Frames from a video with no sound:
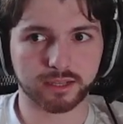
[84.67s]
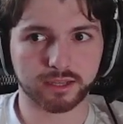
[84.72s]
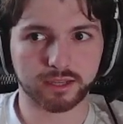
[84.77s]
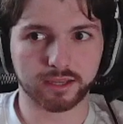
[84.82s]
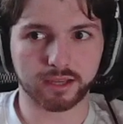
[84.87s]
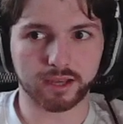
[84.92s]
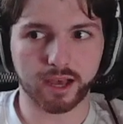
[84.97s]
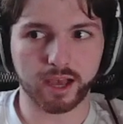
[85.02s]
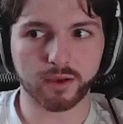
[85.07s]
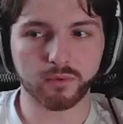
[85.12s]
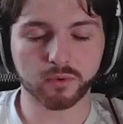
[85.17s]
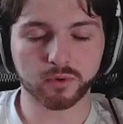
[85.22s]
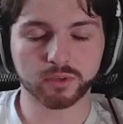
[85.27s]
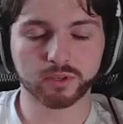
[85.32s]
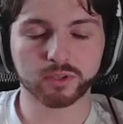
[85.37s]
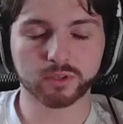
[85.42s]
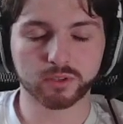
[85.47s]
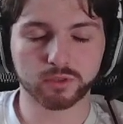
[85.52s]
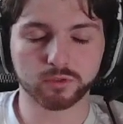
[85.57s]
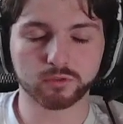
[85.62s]
I
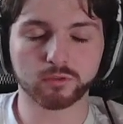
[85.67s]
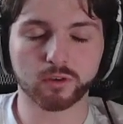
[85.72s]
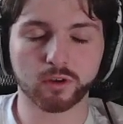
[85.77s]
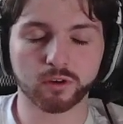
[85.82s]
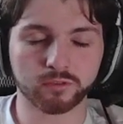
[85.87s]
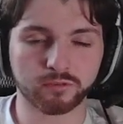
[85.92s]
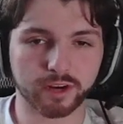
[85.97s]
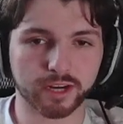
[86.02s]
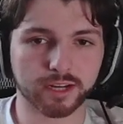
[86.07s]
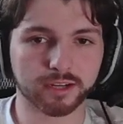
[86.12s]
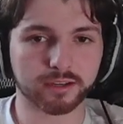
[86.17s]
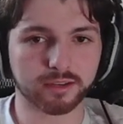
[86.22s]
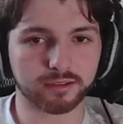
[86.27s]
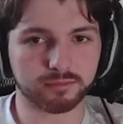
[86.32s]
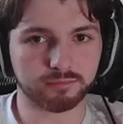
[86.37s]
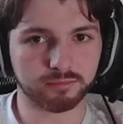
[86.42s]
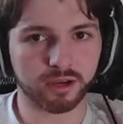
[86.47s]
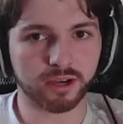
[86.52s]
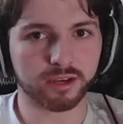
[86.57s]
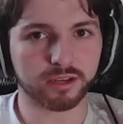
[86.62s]
wanted to run Red Card
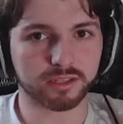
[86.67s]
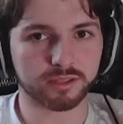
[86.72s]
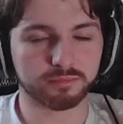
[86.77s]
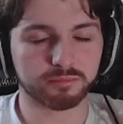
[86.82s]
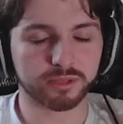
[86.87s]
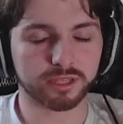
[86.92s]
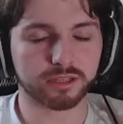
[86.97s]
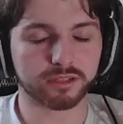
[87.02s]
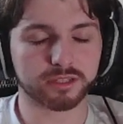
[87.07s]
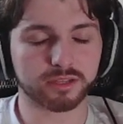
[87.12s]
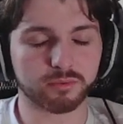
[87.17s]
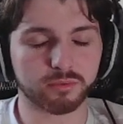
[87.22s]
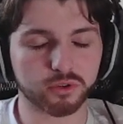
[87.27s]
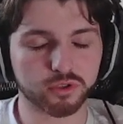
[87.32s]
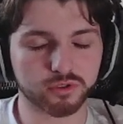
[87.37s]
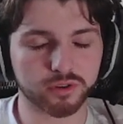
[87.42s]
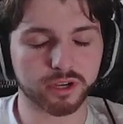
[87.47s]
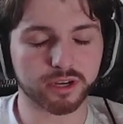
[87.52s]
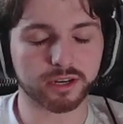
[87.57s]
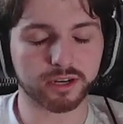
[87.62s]
Mars because I was
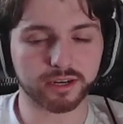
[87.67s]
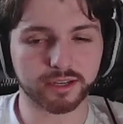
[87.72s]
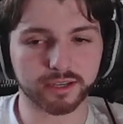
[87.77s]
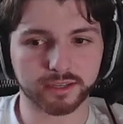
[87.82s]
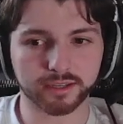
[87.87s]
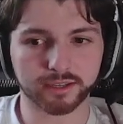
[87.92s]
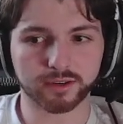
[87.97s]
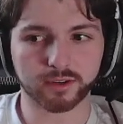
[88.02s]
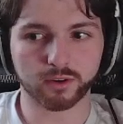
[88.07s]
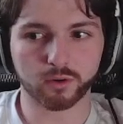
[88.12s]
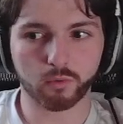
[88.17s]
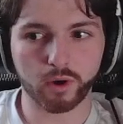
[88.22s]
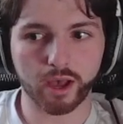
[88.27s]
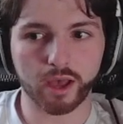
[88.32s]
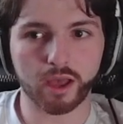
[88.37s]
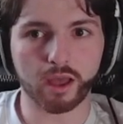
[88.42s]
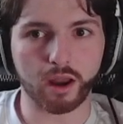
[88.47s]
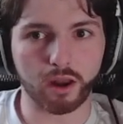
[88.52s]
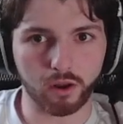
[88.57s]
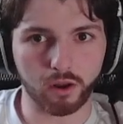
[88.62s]
struggling quite
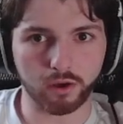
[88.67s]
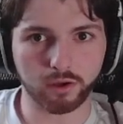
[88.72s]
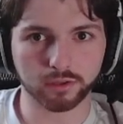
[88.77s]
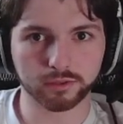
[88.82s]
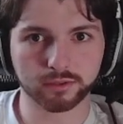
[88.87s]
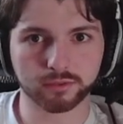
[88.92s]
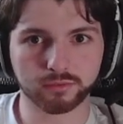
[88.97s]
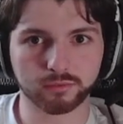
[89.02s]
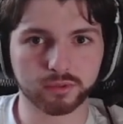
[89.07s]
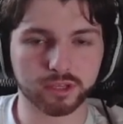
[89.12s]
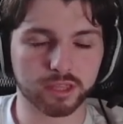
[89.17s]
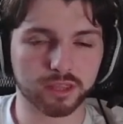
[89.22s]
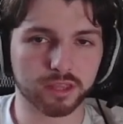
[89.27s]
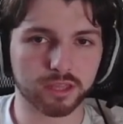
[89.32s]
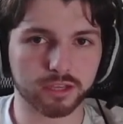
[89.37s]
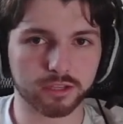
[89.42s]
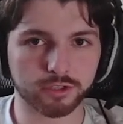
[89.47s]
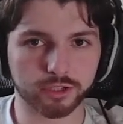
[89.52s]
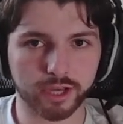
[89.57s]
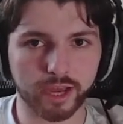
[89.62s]
a lot with
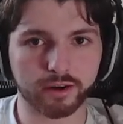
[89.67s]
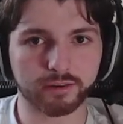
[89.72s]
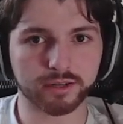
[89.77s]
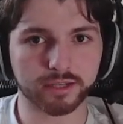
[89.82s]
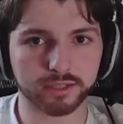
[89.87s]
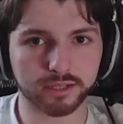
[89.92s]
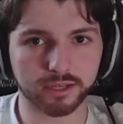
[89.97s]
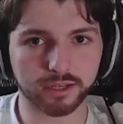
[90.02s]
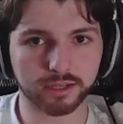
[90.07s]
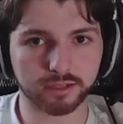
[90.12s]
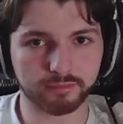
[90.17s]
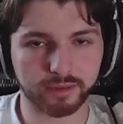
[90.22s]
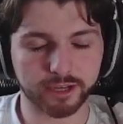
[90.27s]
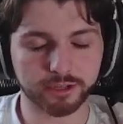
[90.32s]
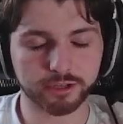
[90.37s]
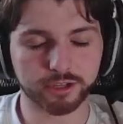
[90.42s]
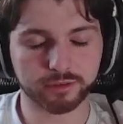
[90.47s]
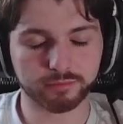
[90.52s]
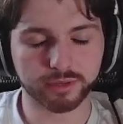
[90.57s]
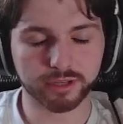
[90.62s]
the Charizard
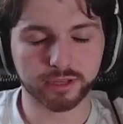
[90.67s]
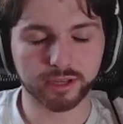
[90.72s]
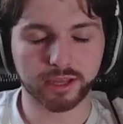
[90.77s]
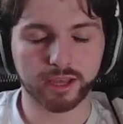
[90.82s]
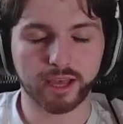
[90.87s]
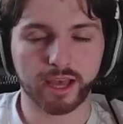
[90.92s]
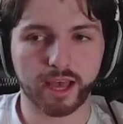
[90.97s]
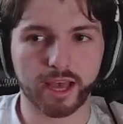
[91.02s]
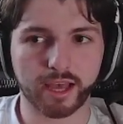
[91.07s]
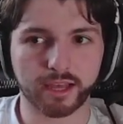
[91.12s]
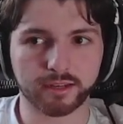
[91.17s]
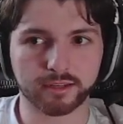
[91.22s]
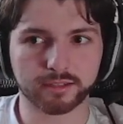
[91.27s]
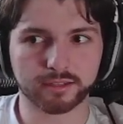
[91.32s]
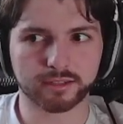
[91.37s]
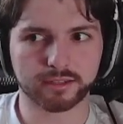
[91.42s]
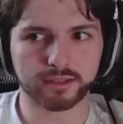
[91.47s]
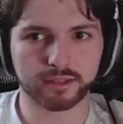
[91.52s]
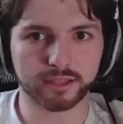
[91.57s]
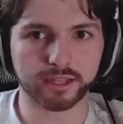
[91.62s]
matchup, and
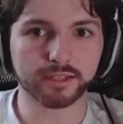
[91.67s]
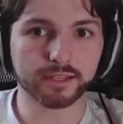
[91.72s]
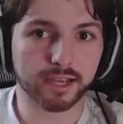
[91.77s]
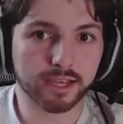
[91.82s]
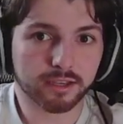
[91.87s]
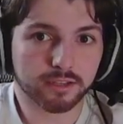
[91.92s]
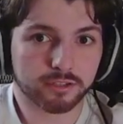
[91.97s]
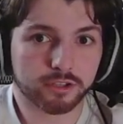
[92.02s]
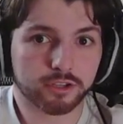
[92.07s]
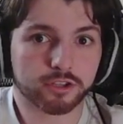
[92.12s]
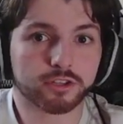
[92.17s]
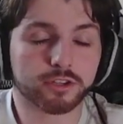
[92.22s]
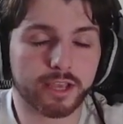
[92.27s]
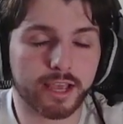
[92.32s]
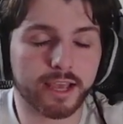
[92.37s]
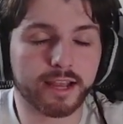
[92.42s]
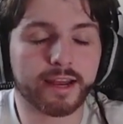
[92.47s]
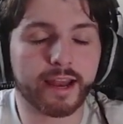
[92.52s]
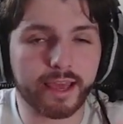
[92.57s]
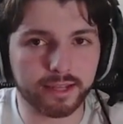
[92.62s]
the deck just
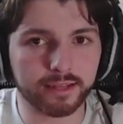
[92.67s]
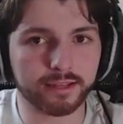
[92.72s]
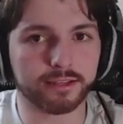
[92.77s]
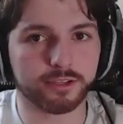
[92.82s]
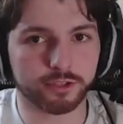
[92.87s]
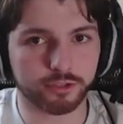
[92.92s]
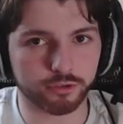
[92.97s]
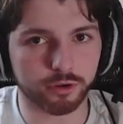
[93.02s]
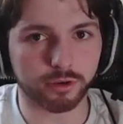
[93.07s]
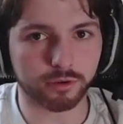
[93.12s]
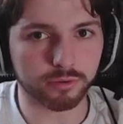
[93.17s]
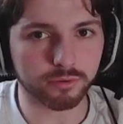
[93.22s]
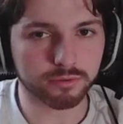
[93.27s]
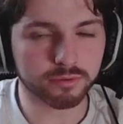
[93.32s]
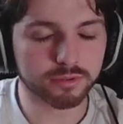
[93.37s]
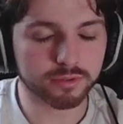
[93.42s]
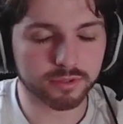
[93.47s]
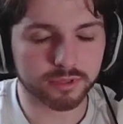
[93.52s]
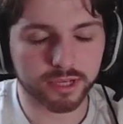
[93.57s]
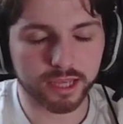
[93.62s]
innately
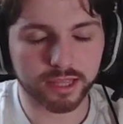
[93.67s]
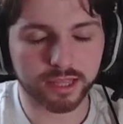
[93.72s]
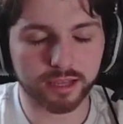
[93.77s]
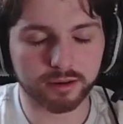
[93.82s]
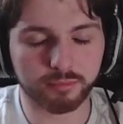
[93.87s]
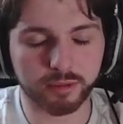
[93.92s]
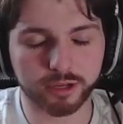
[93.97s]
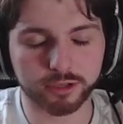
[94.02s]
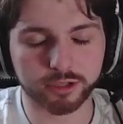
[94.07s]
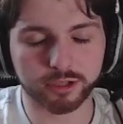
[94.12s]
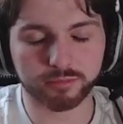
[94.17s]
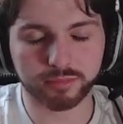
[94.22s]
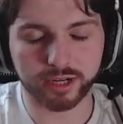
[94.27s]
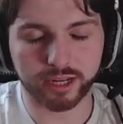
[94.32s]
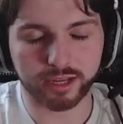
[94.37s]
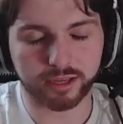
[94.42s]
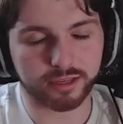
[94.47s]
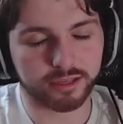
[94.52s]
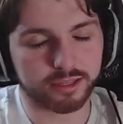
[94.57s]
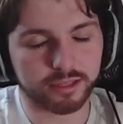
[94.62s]
struggles in that matchup.
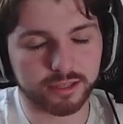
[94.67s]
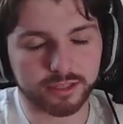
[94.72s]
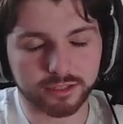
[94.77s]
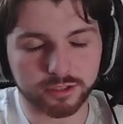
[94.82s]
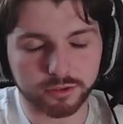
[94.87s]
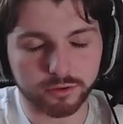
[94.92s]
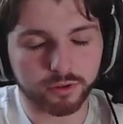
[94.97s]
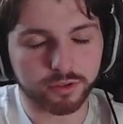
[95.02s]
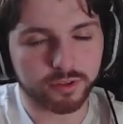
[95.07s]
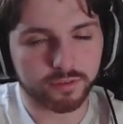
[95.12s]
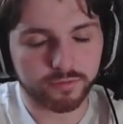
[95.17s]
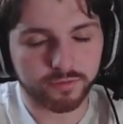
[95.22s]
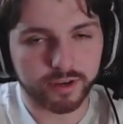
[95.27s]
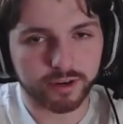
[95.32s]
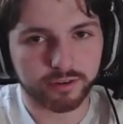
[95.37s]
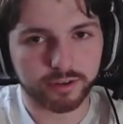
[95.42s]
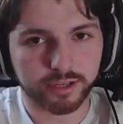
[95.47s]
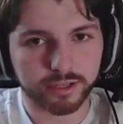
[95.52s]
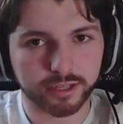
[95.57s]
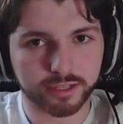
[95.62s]
Like it's not a
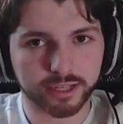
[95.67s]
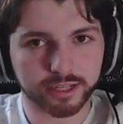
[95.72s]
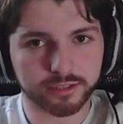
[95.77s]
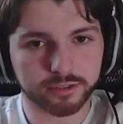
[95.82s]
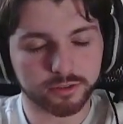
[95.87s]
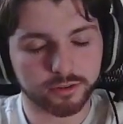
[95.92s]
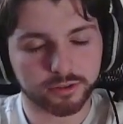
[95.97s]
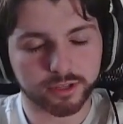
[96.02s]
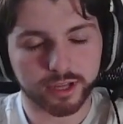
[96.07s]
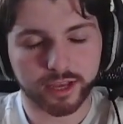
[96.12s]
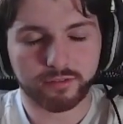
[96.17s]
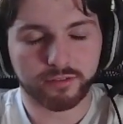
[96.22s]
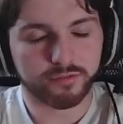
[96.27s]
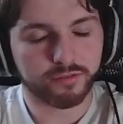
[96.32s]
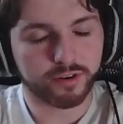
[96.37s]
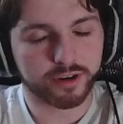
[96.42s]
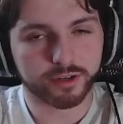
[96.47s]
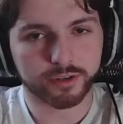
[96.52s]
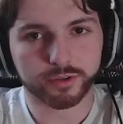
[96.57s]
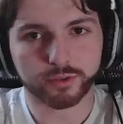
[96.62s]
very good, does not have a
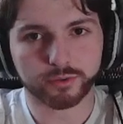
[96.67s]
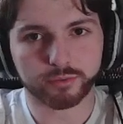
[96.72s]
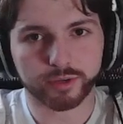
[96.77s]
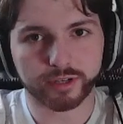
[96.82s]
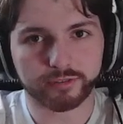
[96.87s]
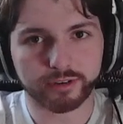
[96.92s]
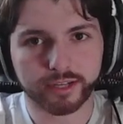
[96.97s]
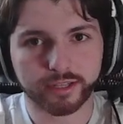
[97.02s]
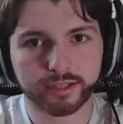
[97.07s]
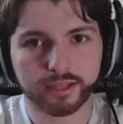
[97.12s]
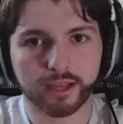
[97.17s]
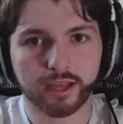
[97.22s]
very good win rate.